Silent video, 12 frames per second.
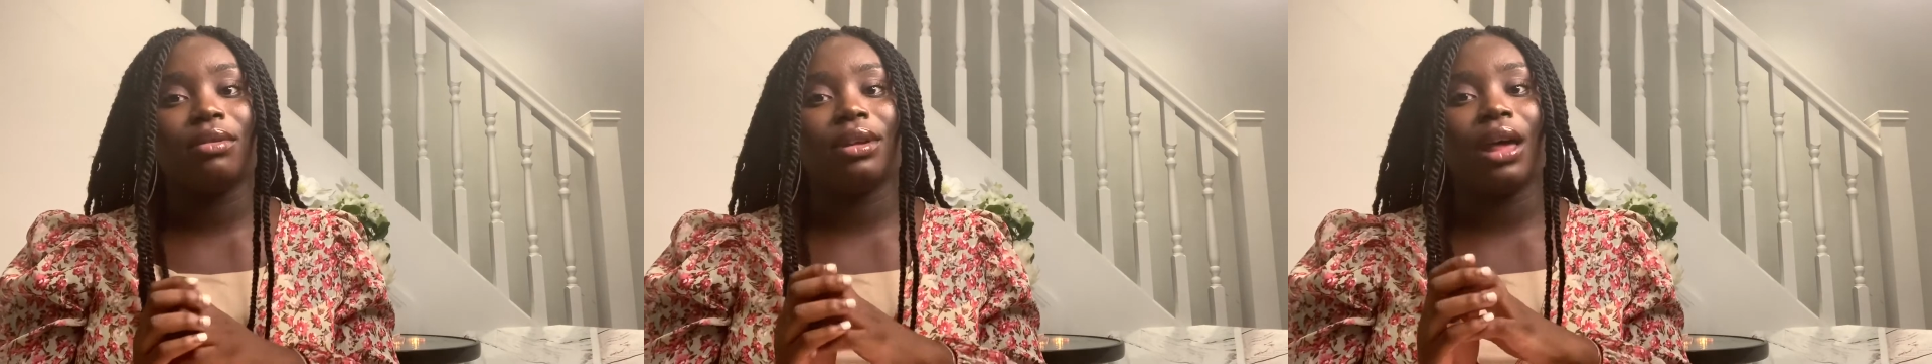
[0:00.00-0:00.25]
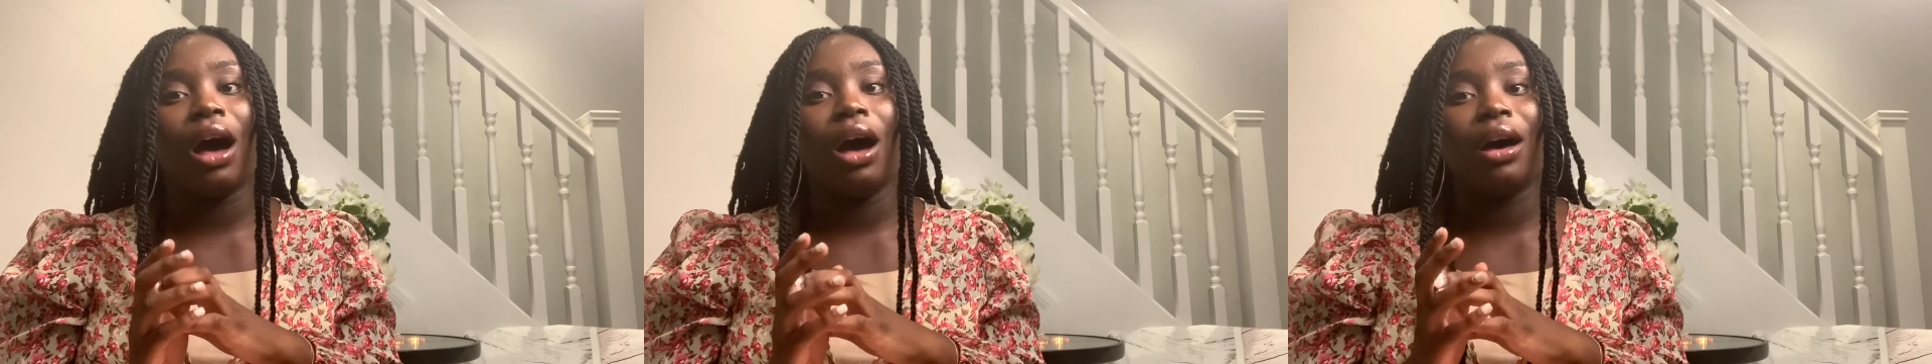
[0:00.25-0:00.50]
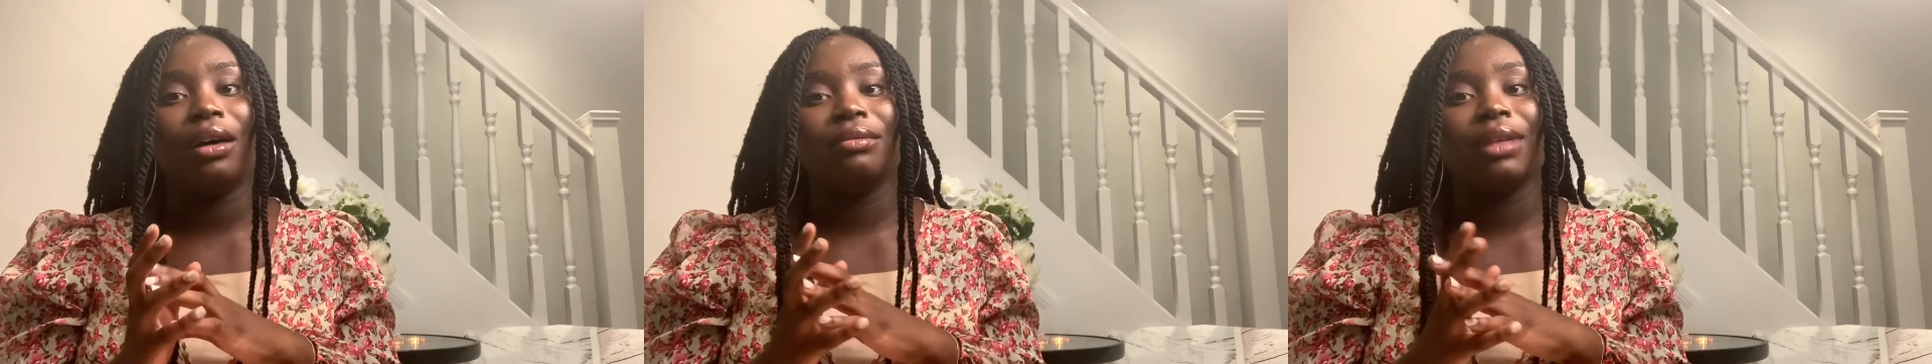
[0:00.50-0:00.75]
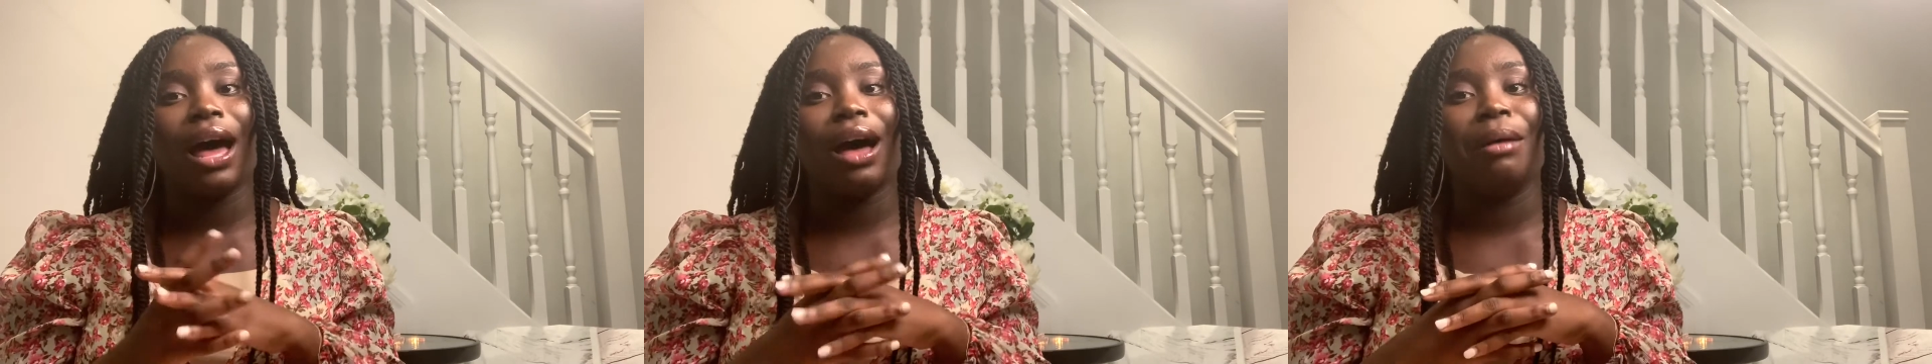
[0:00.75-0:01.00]
that
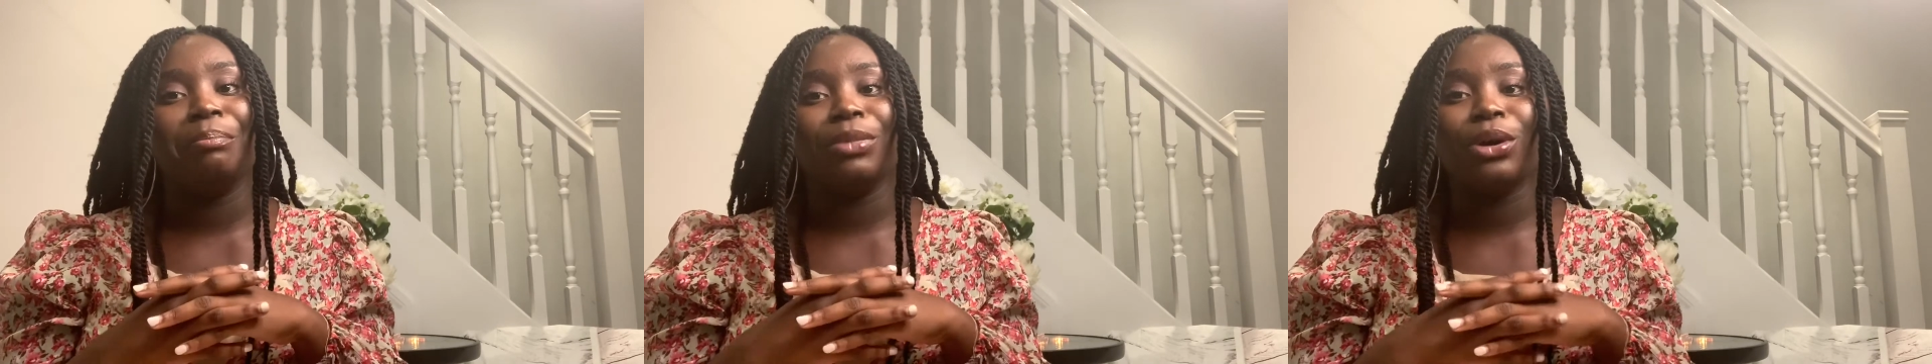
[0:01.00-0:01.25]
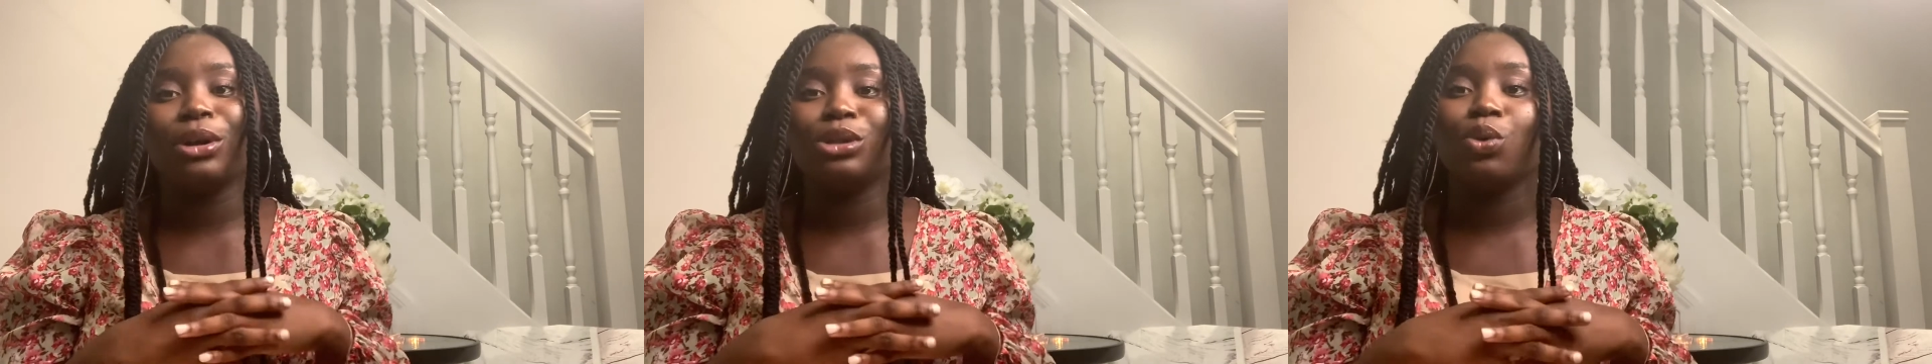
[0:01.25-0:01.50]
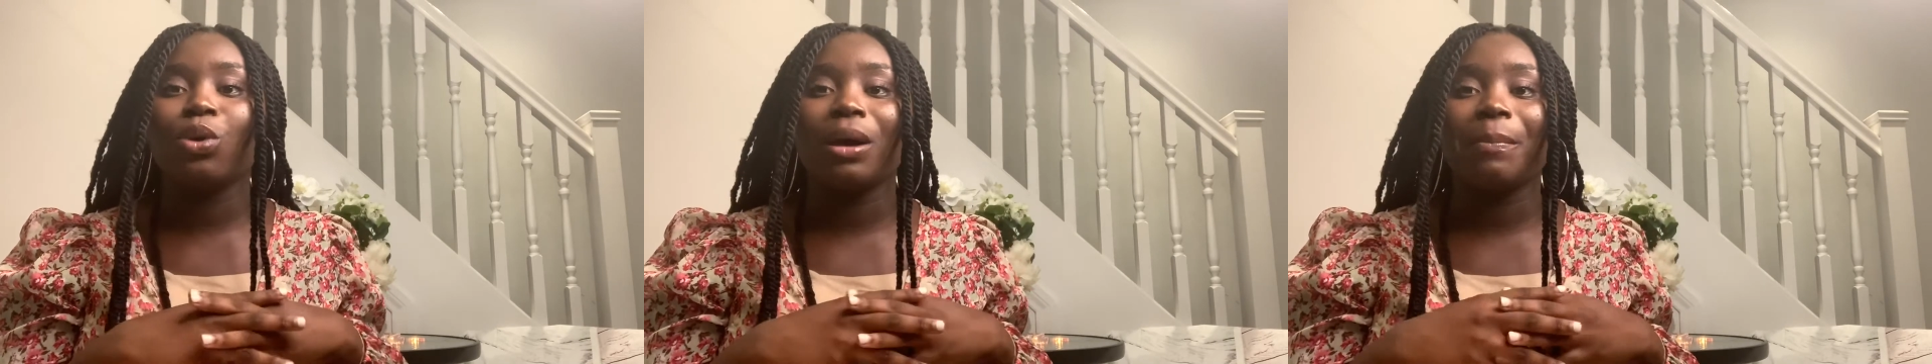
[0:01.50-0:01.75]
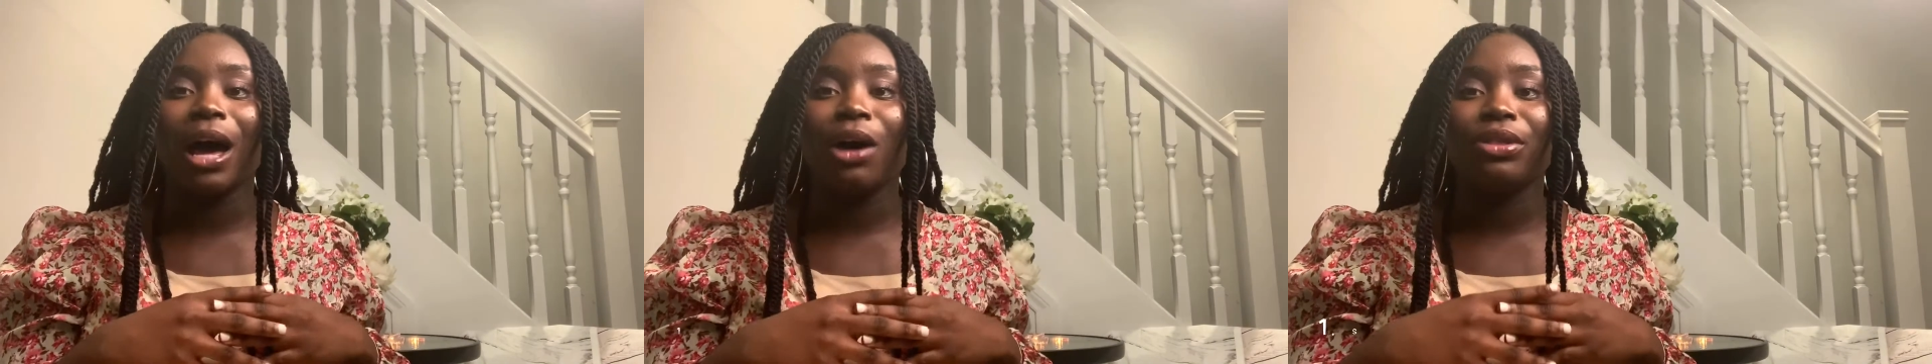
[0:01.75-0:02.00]
I'm going to talk about.